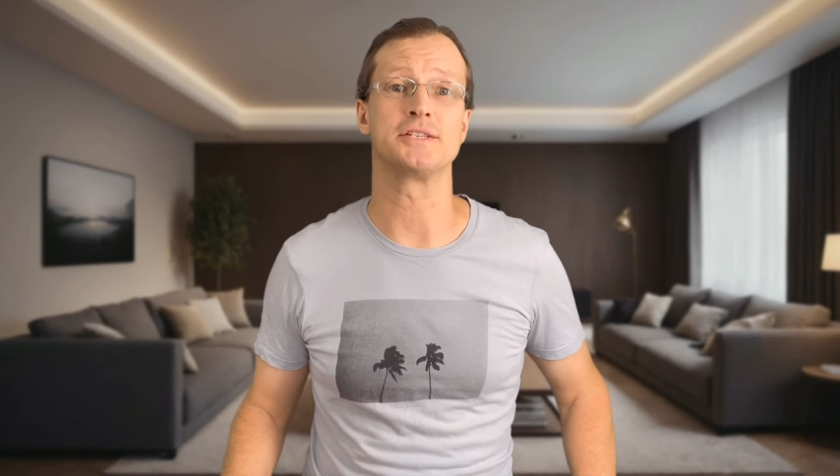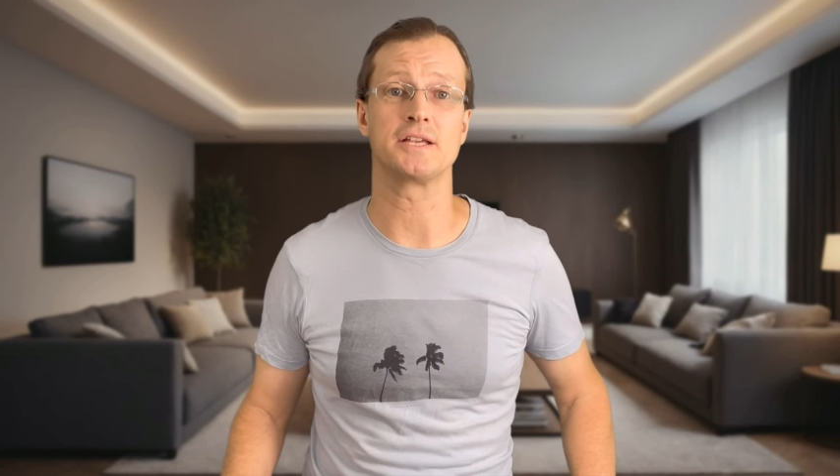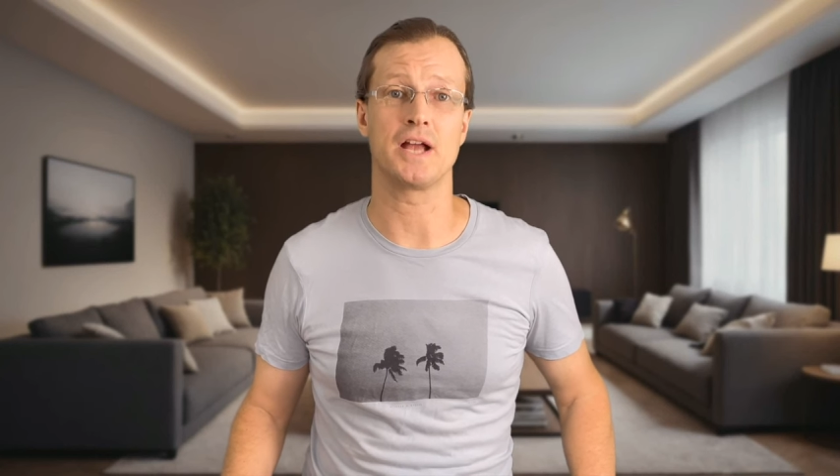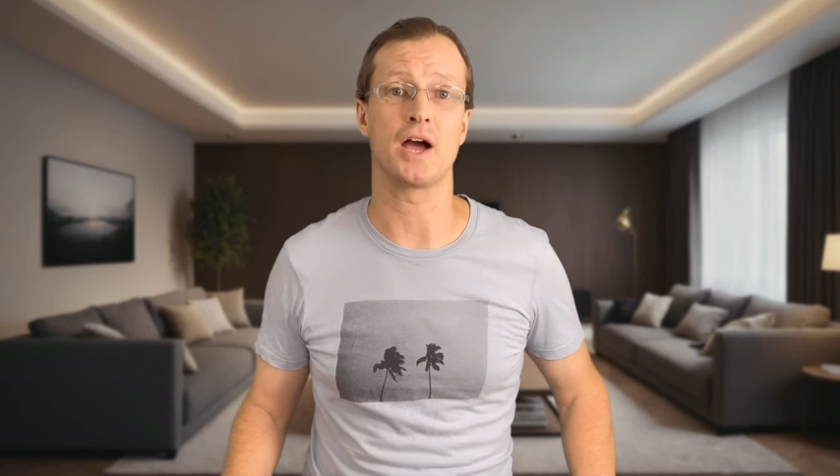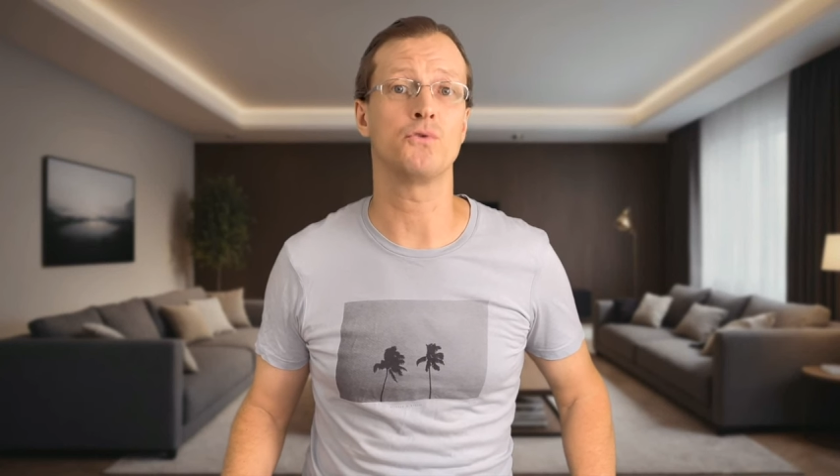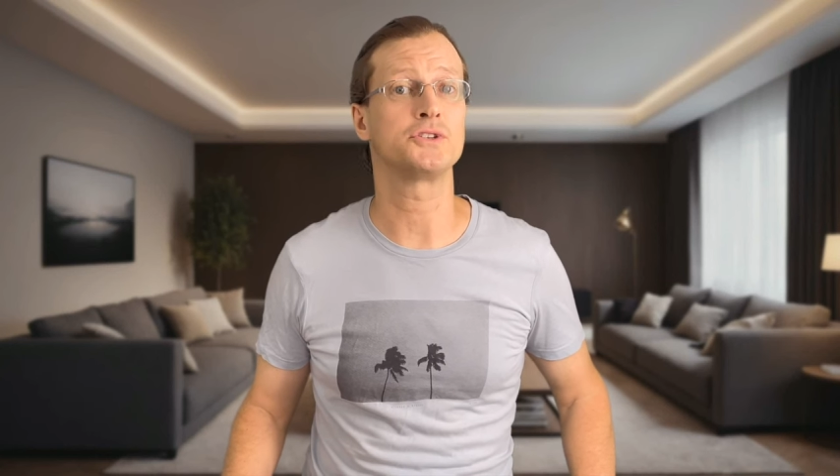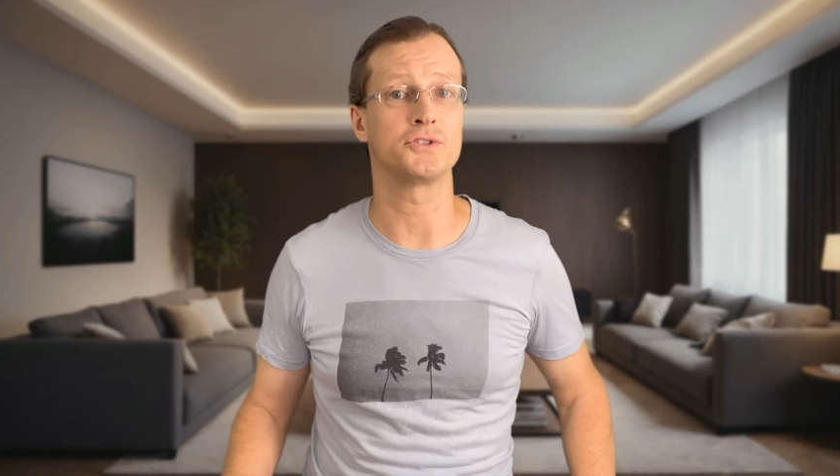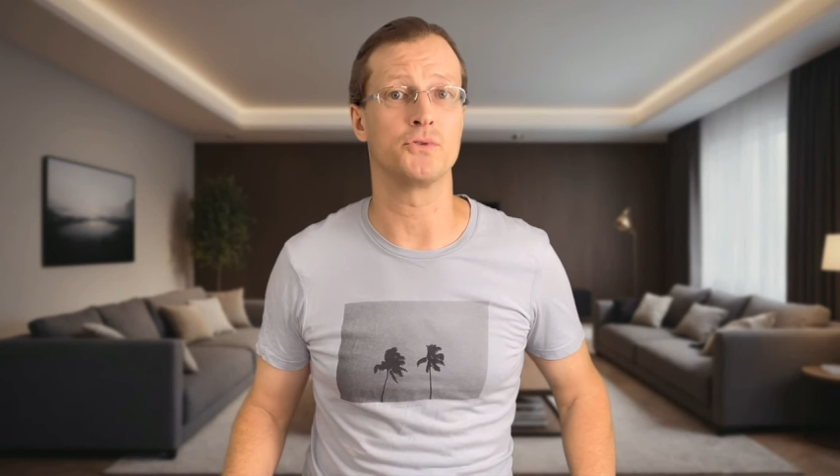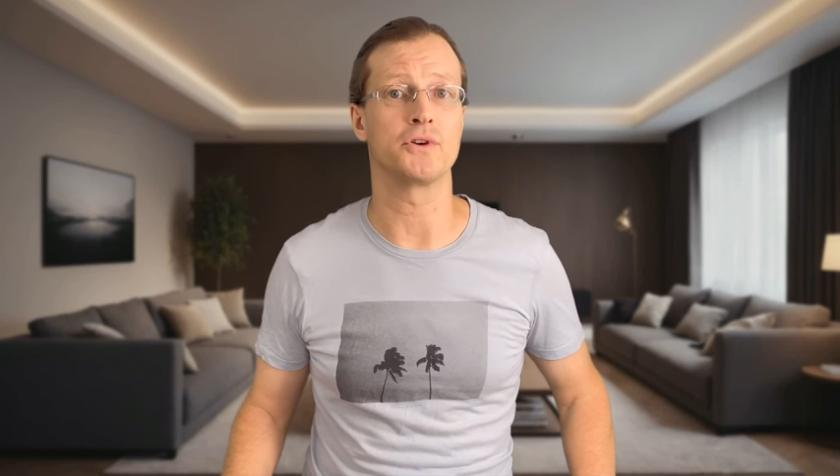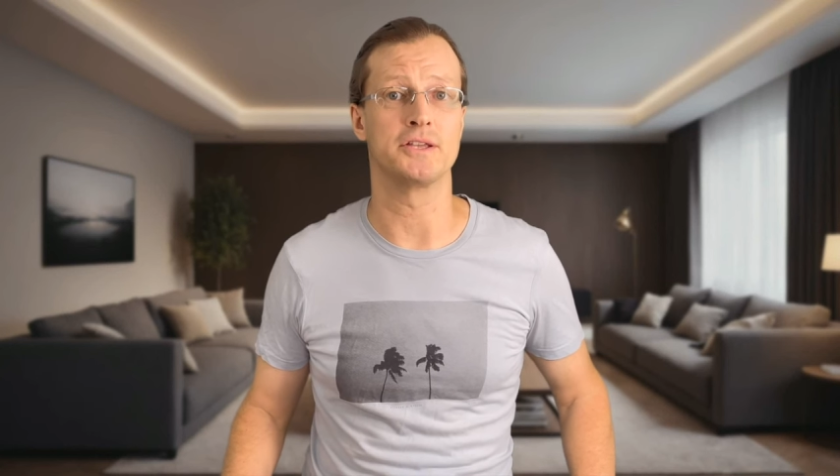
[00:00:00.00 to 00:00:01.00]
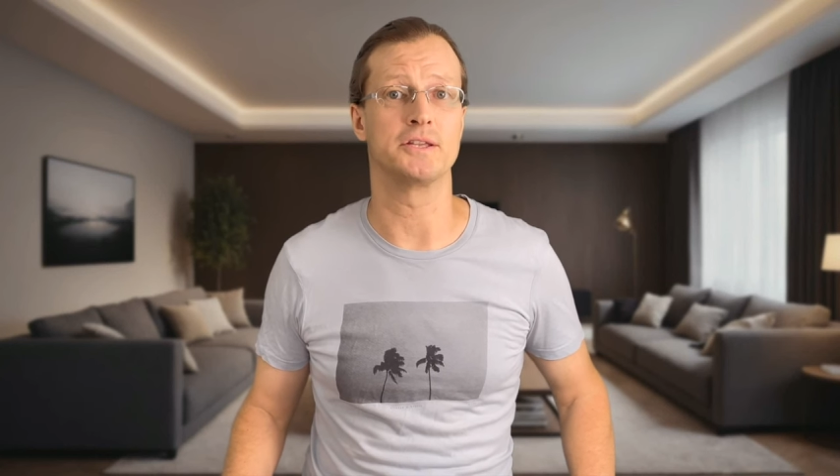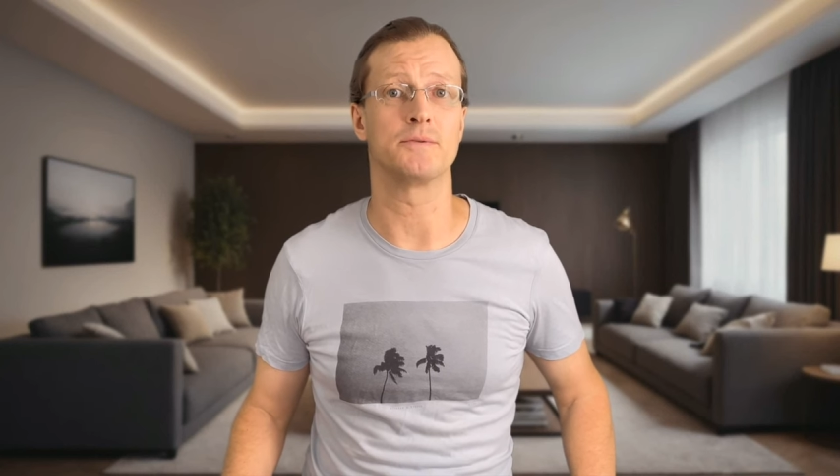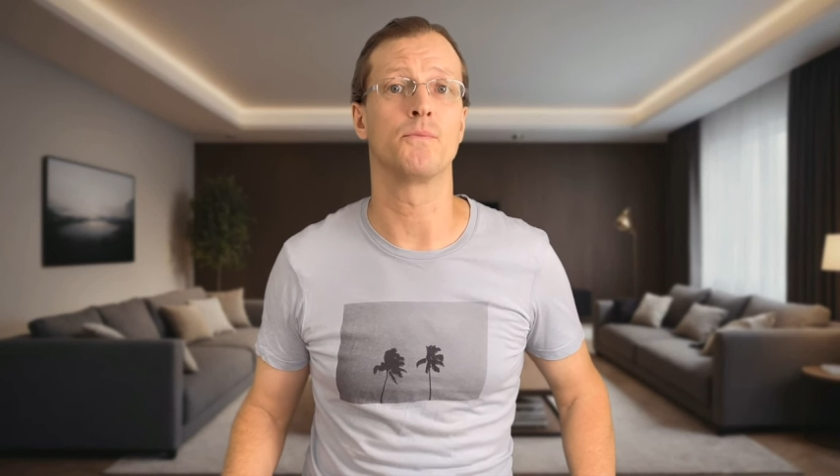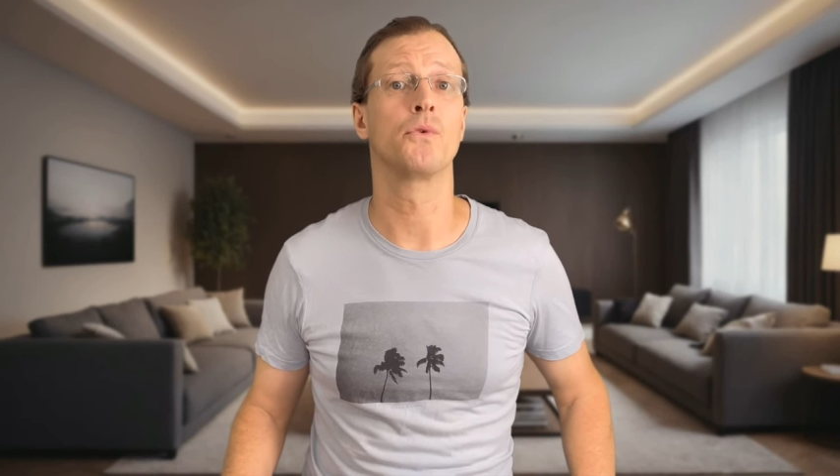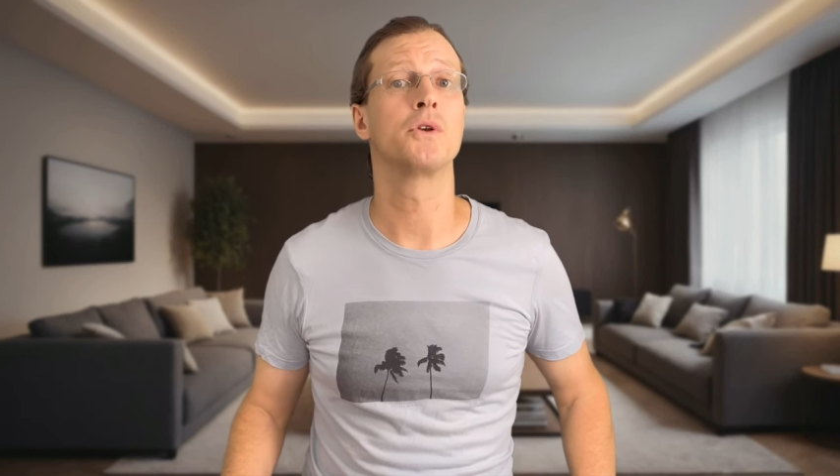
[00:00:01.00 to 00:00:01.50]
on how you can
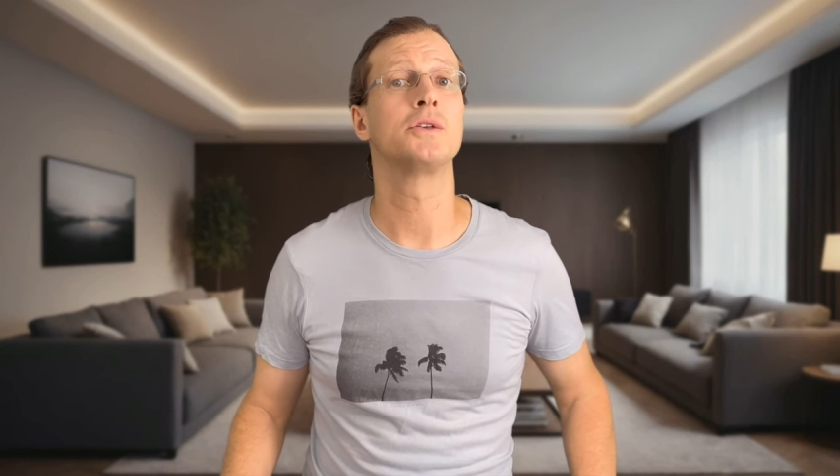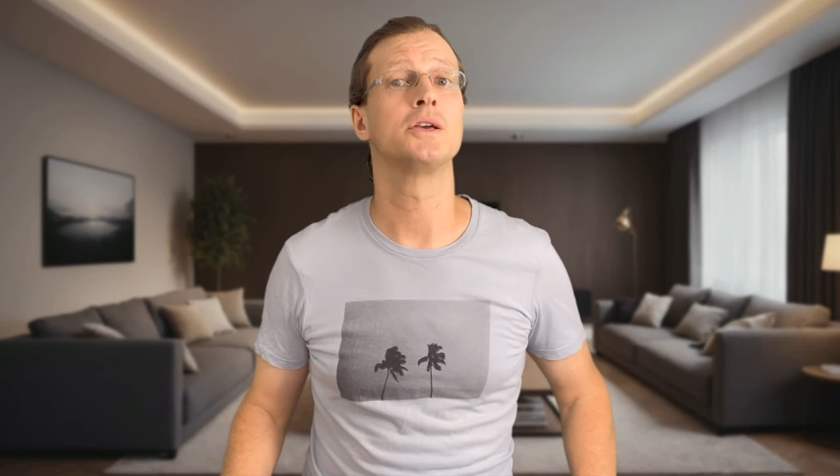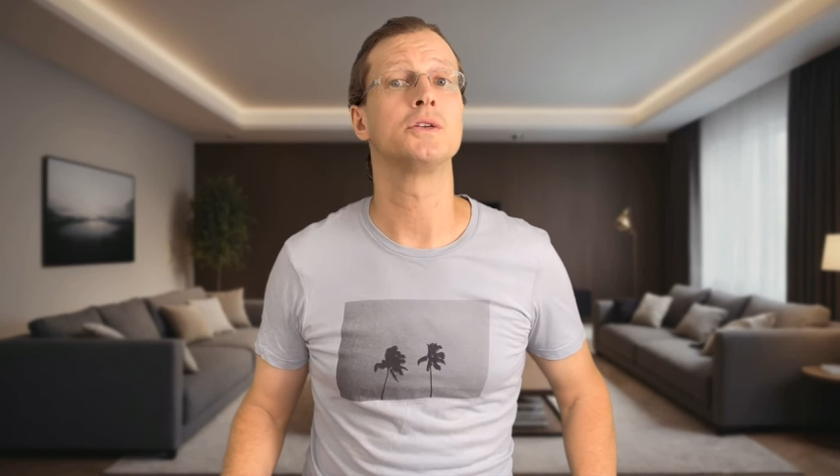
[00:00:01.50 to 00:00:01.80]
support